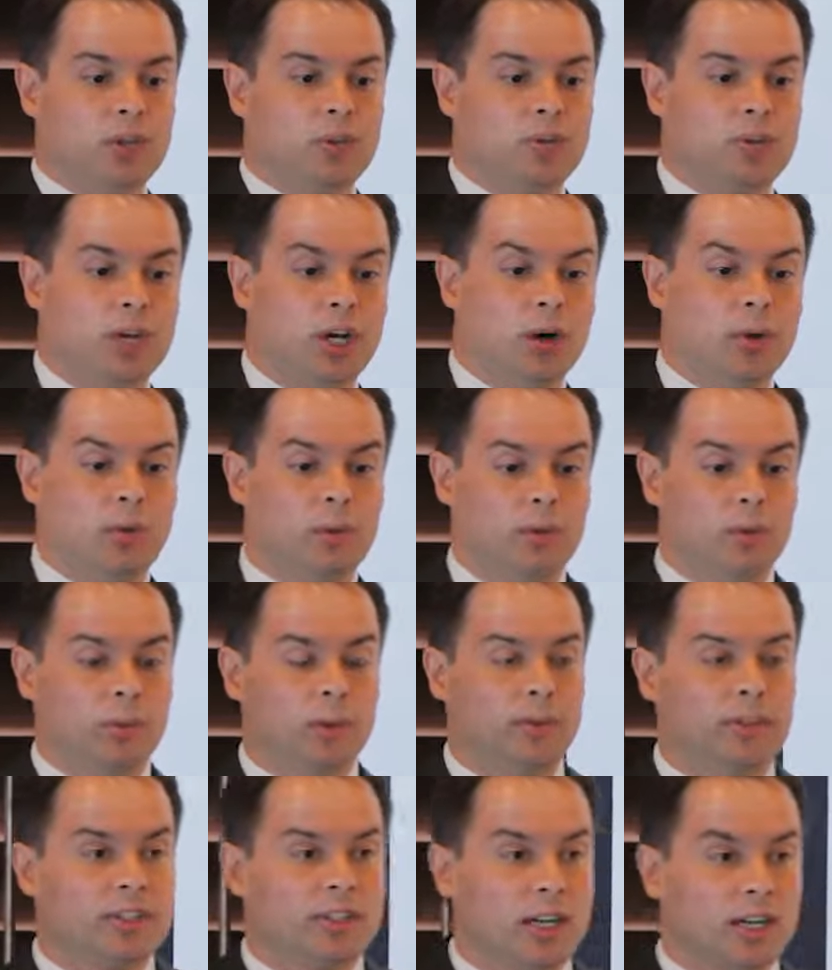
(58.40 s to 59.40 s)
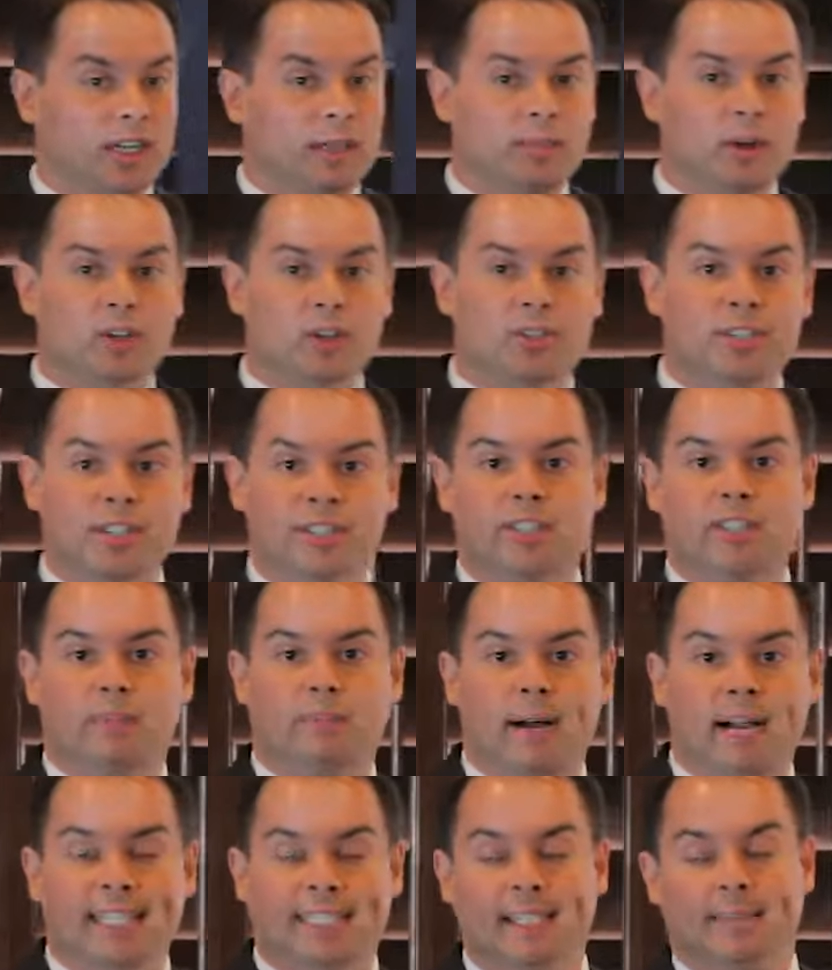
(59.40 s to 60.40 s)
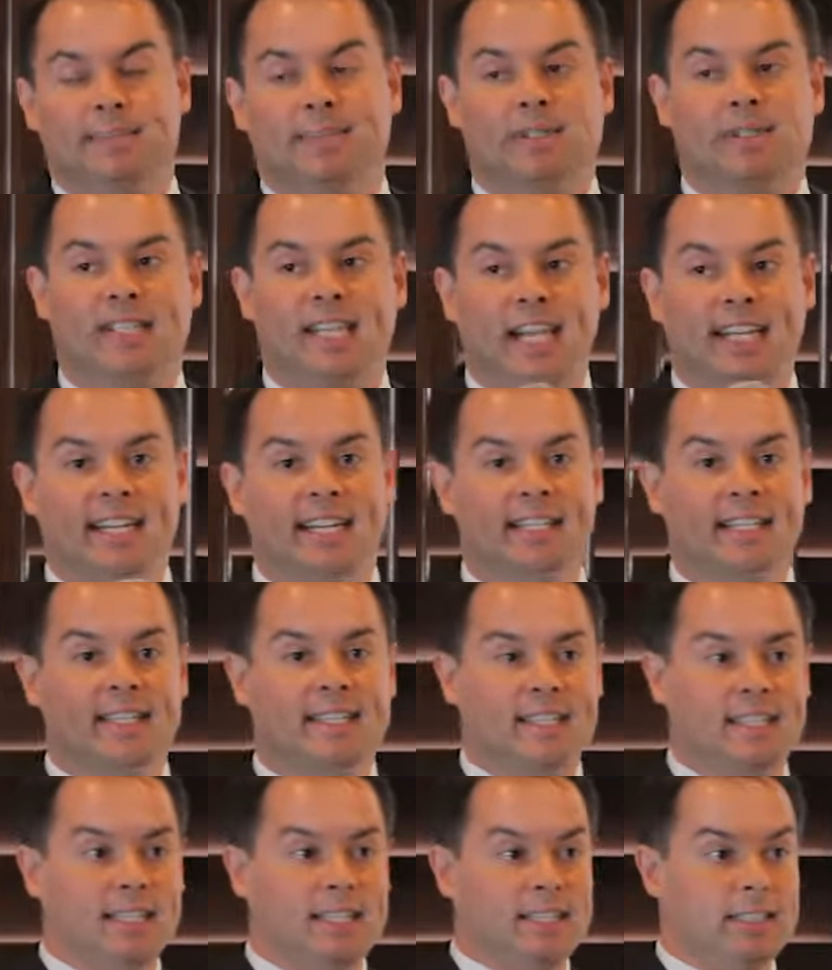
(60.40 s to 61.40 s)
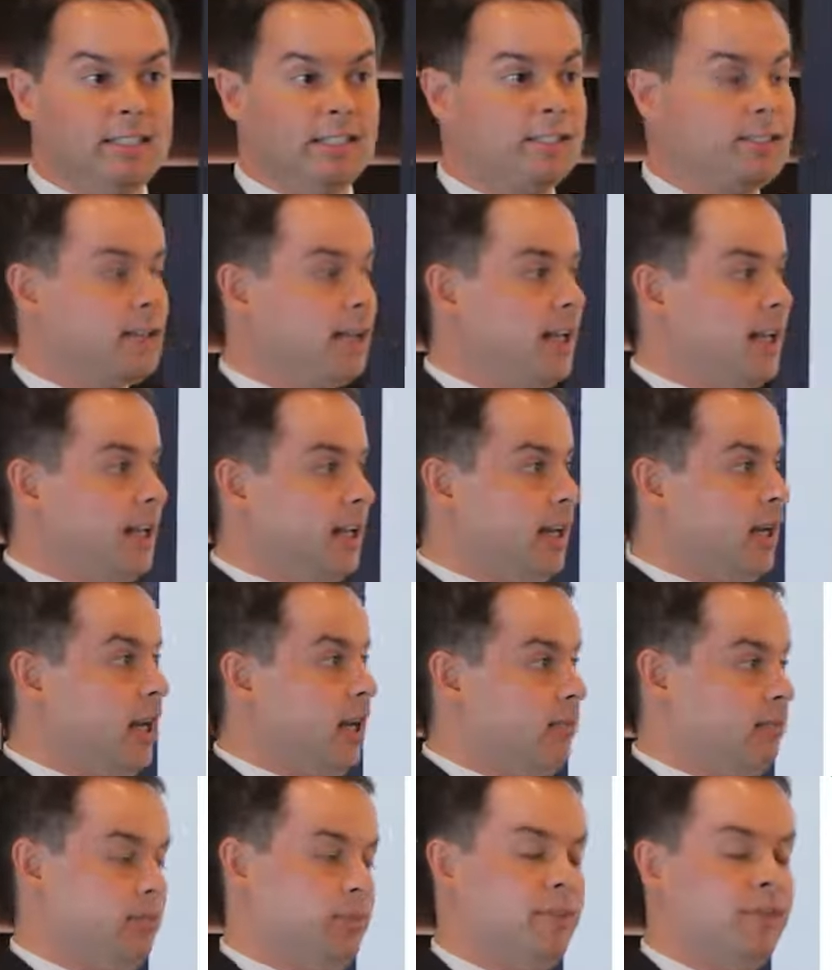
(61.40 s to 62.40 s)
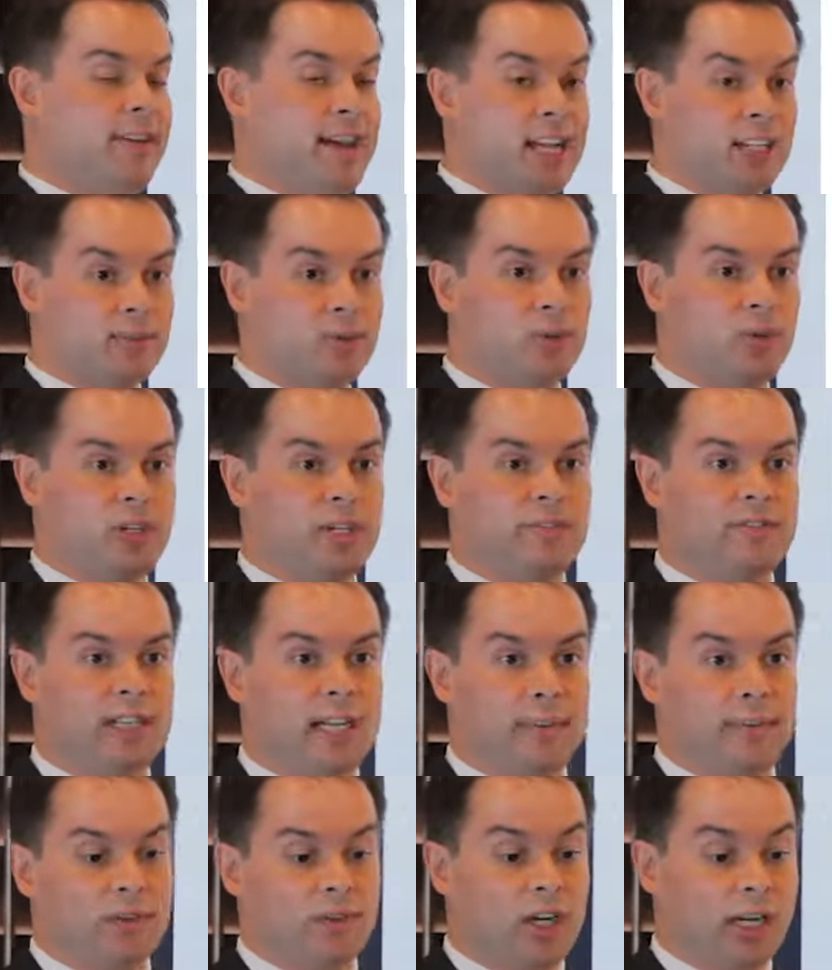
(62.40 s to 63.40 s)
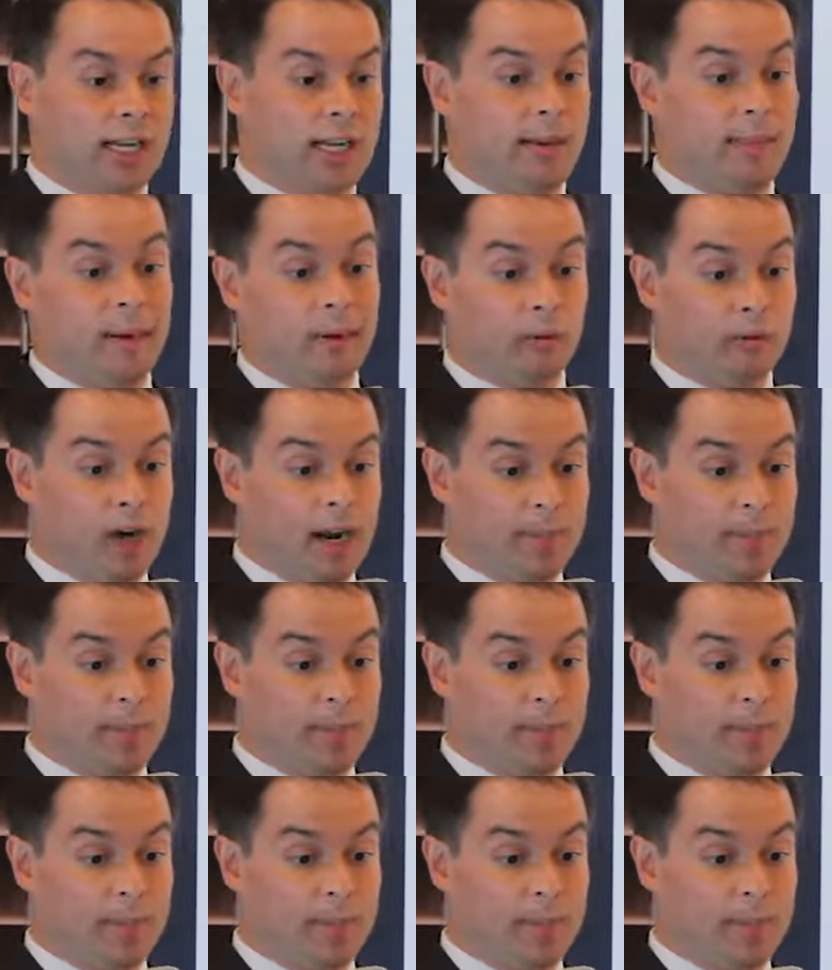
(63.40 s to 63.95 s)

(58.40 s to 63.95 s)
So when we talk about distal biceps tendon disease, the vast majority of time we're talking about